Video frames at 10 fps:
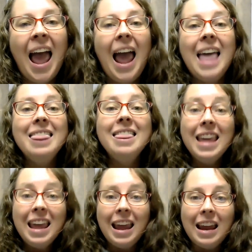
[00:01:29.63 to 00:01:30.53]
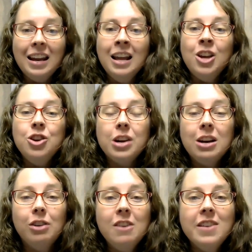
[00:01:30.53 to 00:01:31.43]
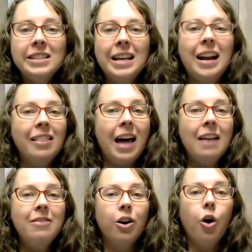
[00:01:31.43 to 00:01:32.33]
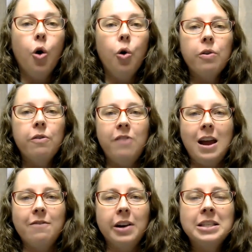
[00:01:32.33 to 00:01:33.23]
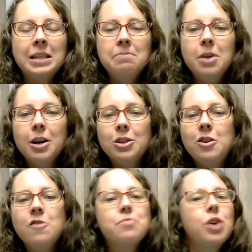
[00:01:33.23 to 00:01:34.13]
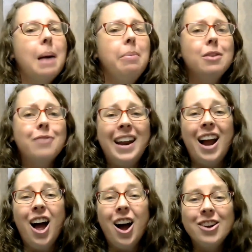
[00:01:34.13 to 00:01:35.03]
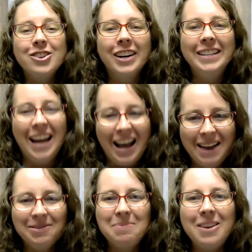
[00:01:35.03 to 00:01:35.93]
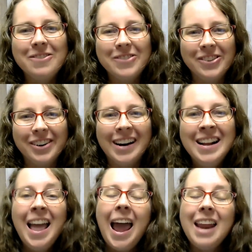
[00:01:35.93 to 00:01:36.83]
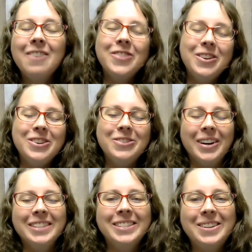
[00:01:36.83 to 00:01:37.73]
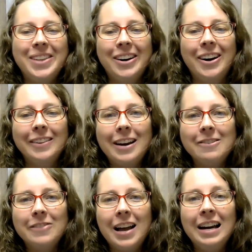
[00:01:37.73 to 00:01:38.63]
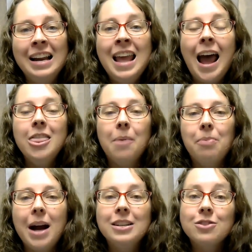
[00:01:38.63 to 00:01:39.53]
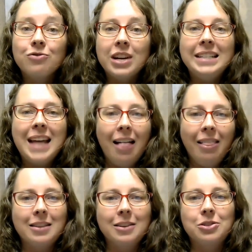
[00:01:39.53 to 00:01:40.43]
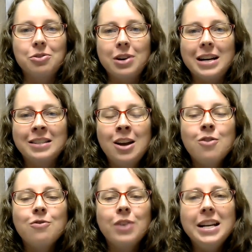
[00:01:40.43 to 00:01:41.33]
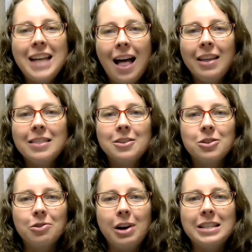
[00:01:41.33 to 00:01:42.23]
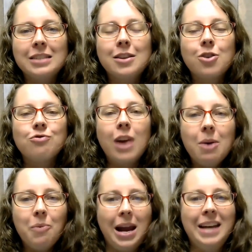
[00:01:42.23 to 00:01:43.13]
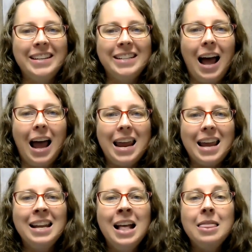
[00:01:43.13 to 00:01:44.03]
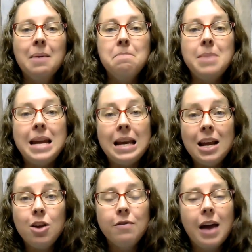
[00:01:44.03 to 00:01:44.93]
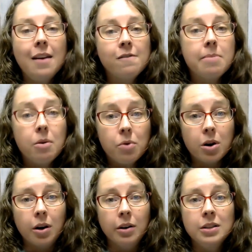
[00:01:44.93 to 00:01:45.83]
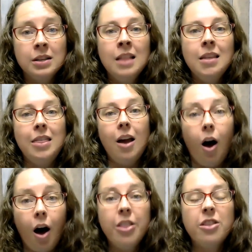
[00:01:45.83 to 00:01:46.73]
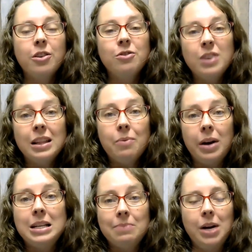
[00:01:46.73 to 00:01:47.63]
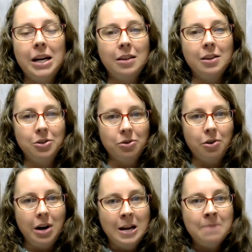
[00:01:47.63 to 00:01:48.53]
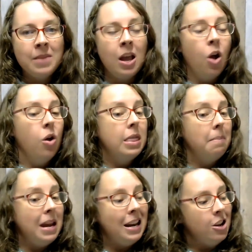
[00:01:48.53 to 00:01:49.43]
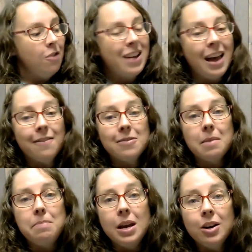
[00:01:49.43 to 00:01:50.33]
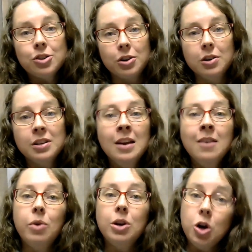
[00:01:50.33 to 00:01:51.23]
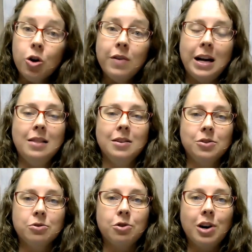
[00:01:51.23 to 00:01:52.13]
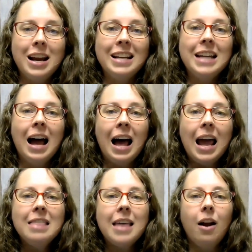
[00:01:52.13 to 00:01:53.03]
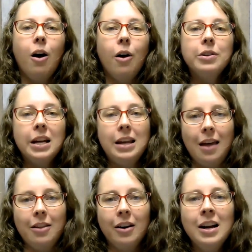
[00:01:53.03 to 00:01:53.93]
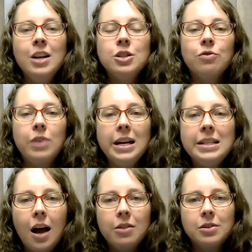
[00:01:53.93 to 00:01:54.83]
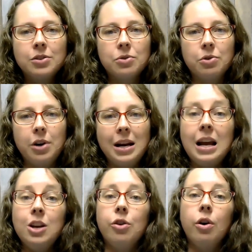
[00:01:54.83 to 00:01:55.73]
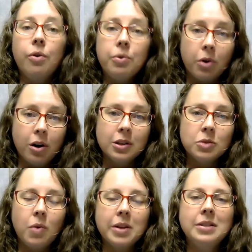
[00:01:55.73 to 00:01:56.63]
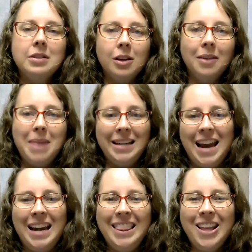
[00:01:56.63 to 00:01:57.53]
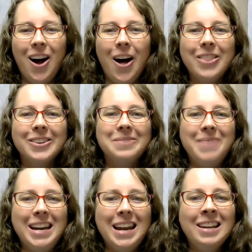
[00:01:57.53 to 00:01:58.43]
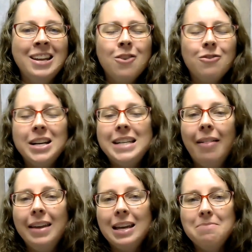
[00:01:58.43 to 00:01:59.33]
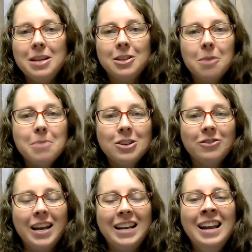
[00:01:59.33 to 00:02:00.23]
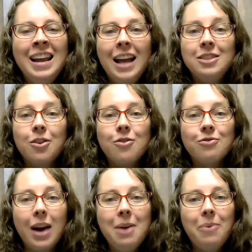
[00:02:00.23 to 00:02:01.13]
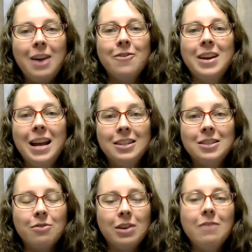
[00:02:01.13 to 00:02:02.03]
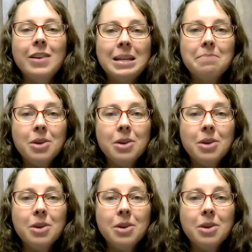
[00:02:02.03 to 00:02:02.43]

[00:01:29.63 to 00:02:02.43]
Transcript: And then you're going to revisit a lot of their old favorites, some books you've probably read 100 times before, and a few new ones too that are a lot of fun. And they'll practice retelling the stories. Retelling the stories is a great way to tie in the meaning you've gotten from the words that the author really wanted to bring to the story, the meaning you've gotten from the pictures when you're reading the story, and tying that all together to retell the story in your own words while still maintaining the author's meaning. Retelling can be so much fun. It's a great way for kids to revisit